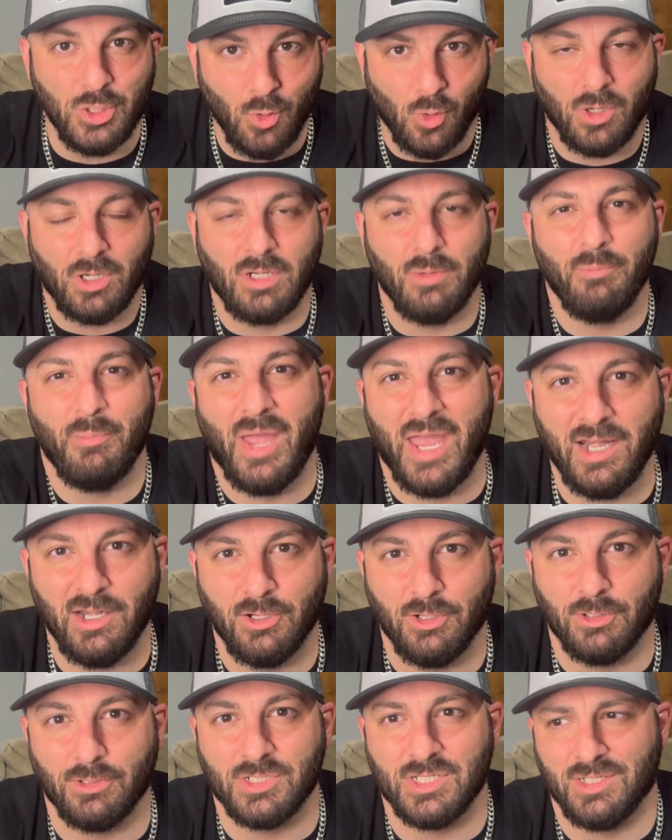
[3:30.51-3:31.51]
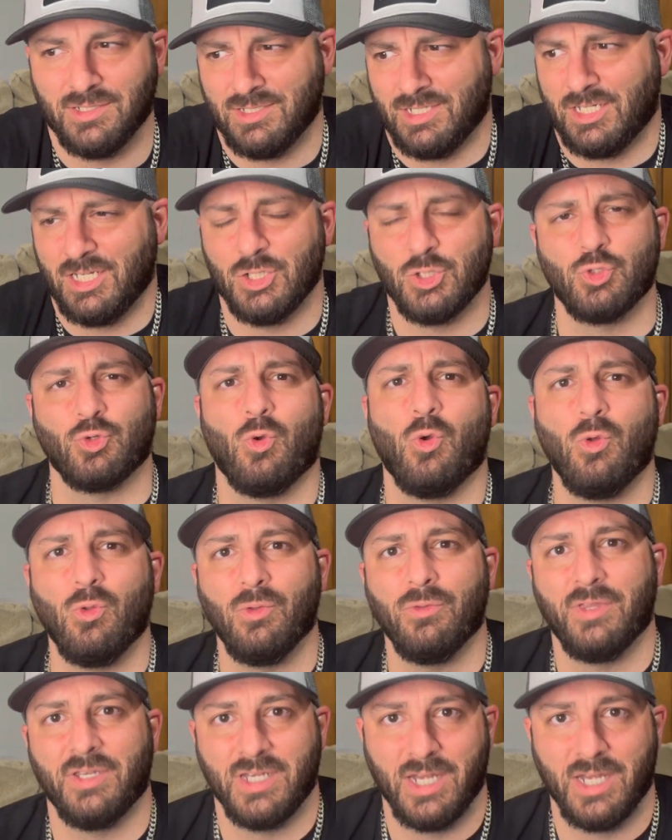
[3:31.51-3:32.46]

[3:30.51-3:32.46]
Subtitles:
your competitors to control the